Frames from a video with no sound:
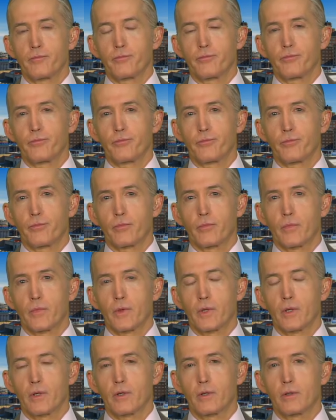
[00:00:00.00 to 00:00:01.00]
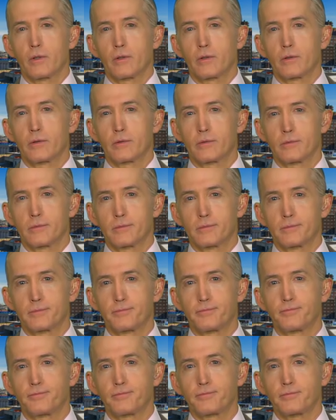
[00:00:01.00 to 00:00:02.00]

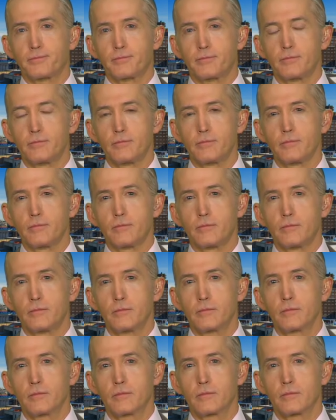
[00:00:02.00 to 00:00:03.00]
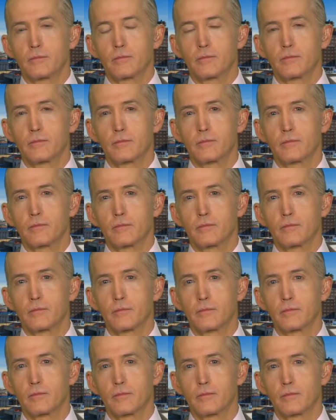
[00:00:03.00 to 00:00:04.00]

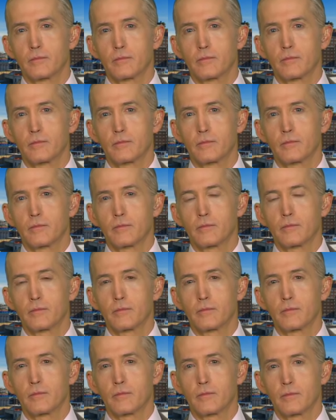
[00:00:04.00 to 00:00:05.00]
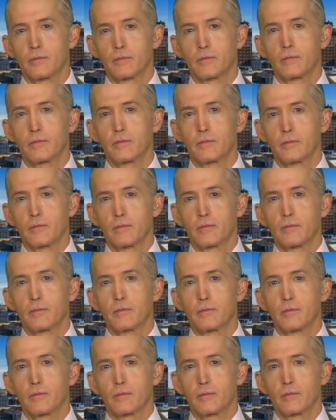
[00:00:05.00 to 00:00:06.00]

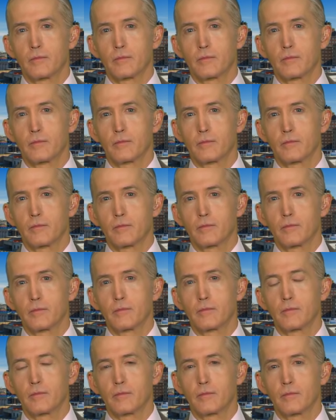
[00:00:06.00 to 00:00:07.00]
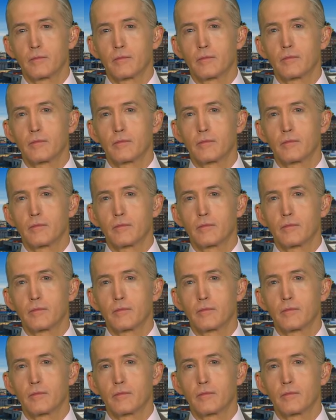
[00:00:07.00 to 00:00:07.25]
This person isn't speaking.